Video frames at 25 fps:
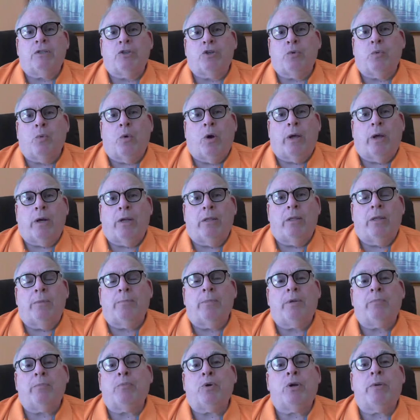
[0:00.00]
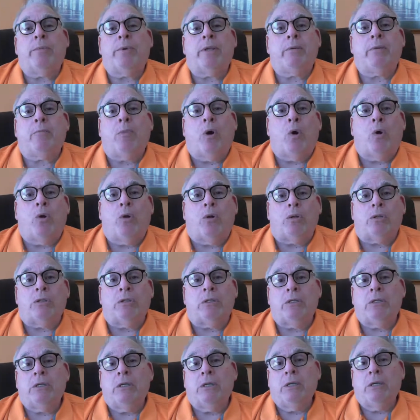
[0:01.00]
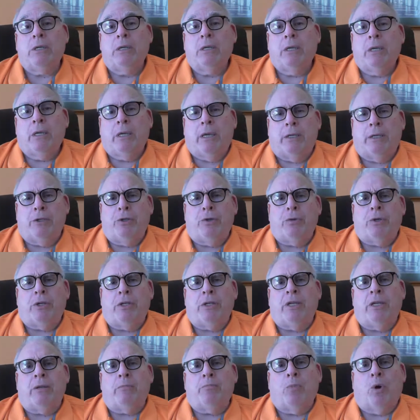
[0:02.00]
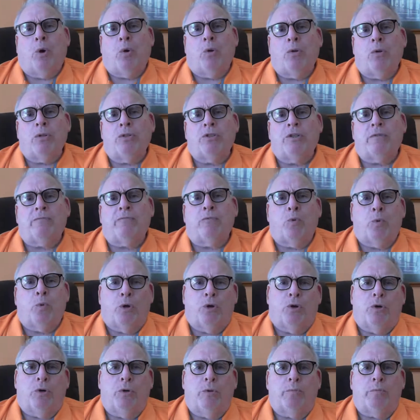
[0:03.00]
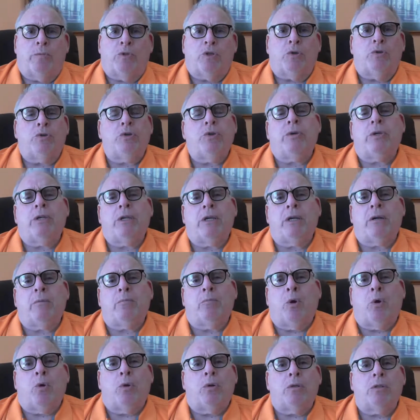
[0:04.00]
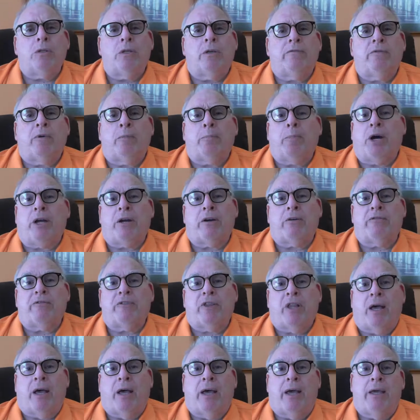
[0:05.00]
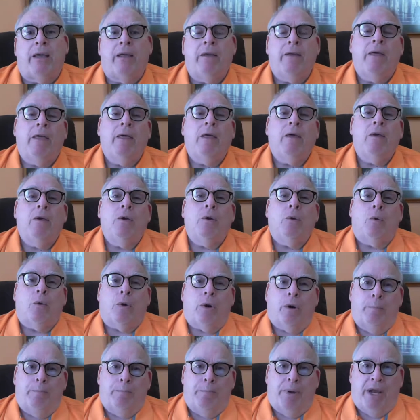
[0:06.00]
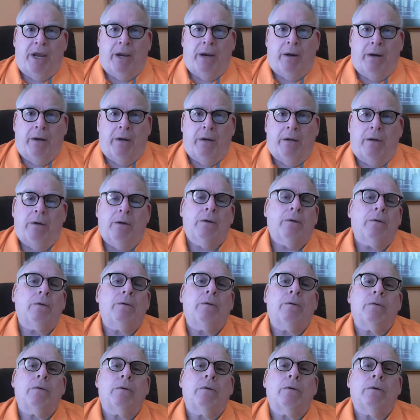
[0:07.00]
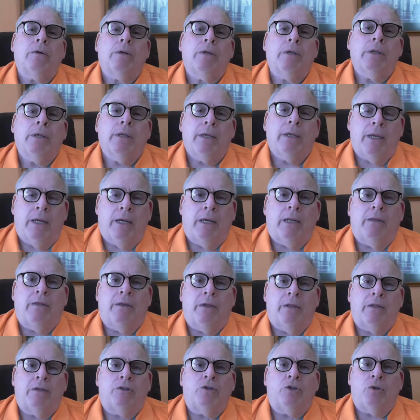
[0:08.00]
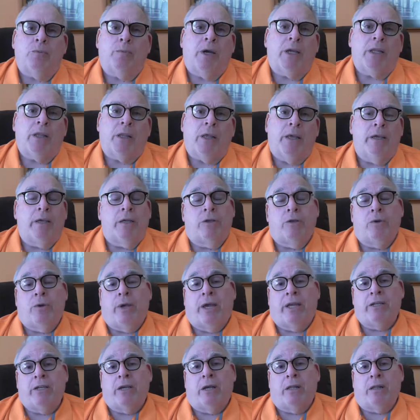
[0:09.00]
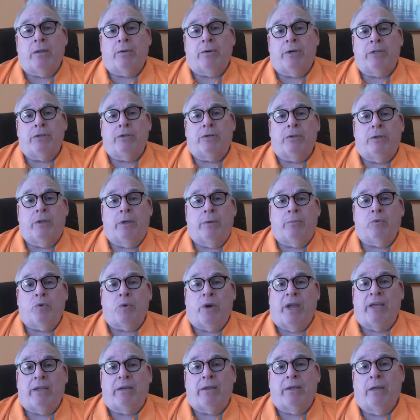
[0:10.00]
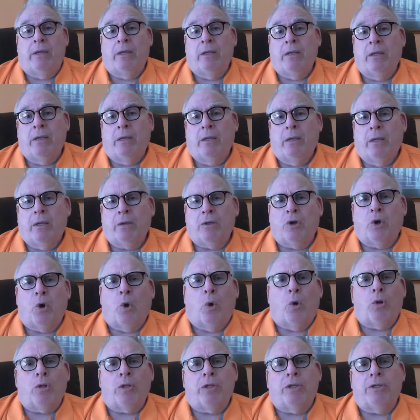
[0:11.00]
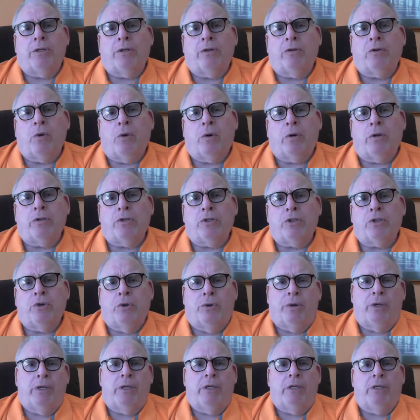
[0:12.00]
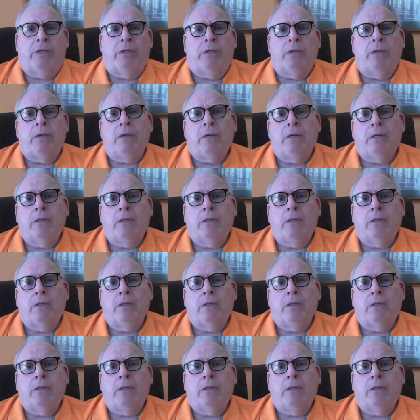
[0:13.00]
that you want in them and put them in a mold. And you can get molds of worms, or you can get a mold of a butterfly or a bear or anything that you might like. And you add coloring to them: red, golden, of course, green.